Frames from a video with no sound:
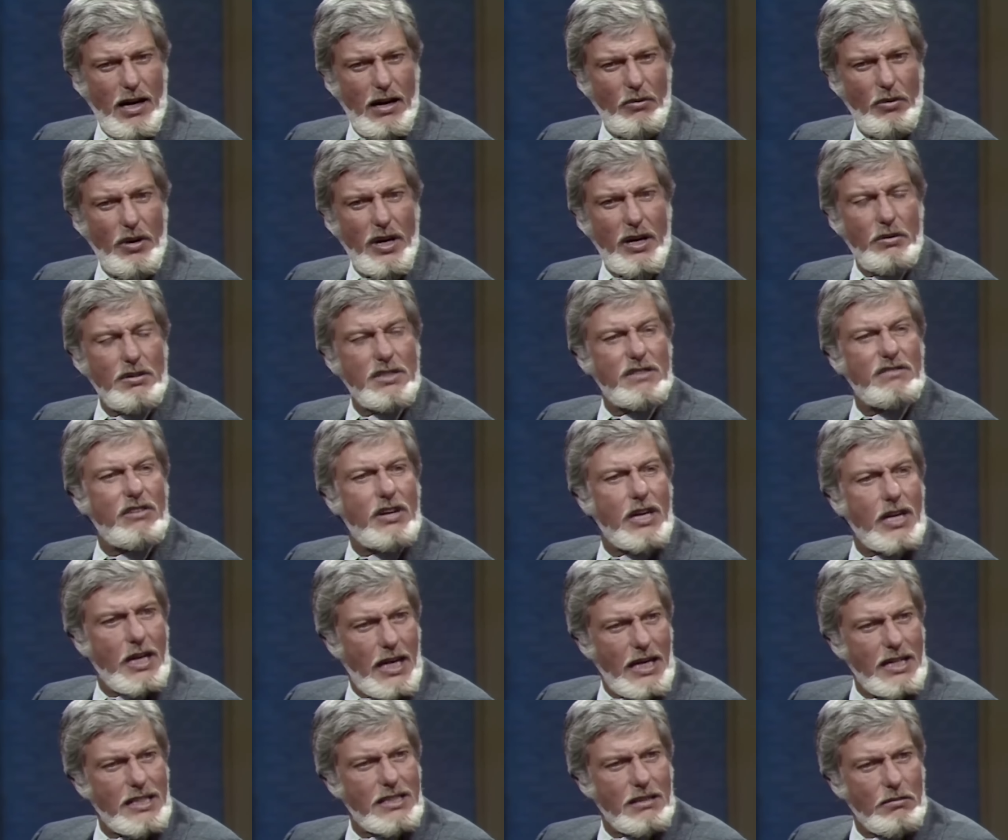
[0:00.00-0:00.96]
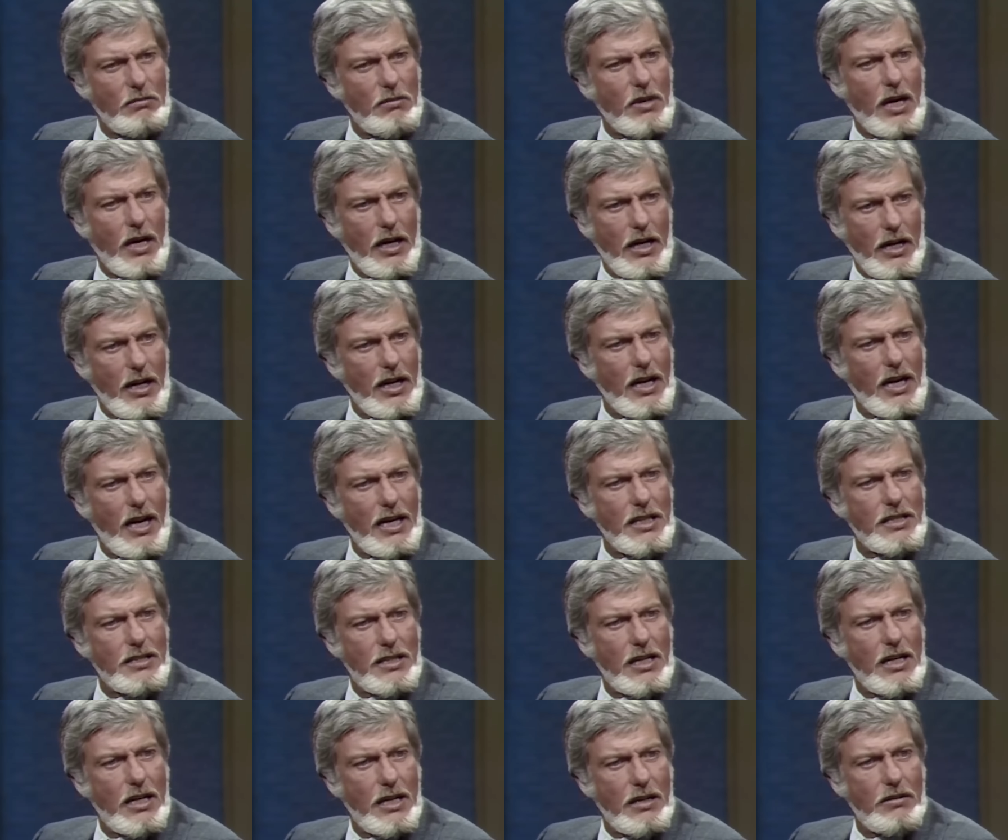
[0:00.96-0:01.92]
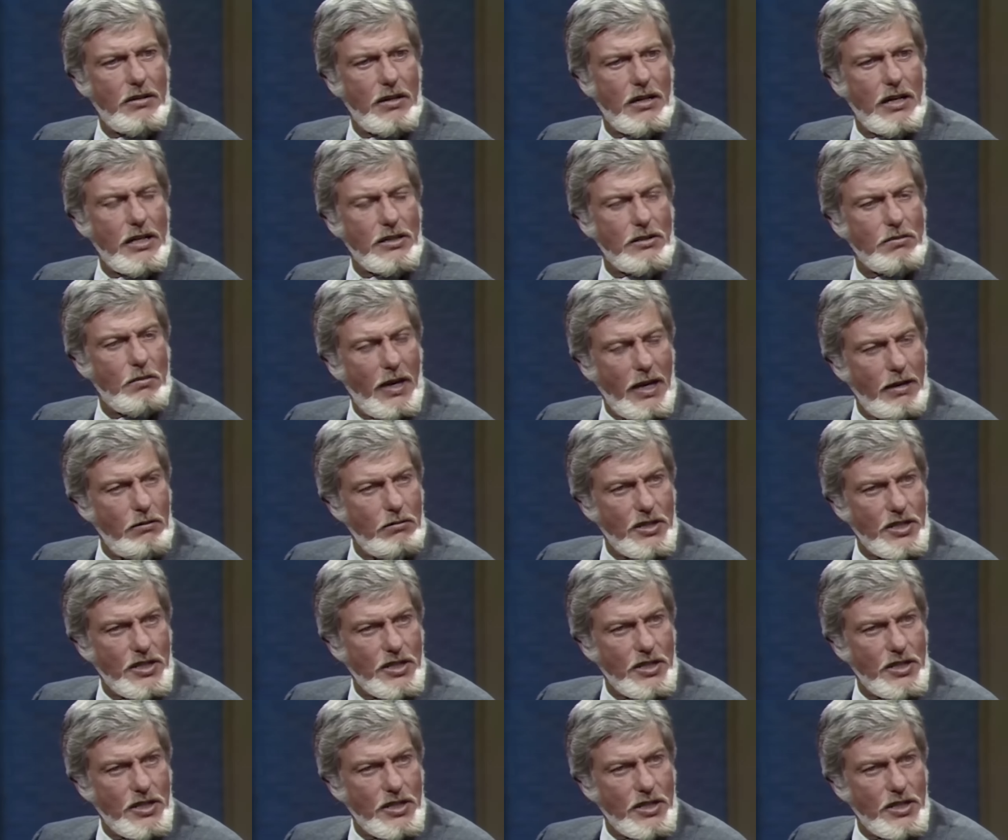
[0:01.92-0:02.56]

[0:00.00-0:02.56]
has also marked Van Dyke's personal life,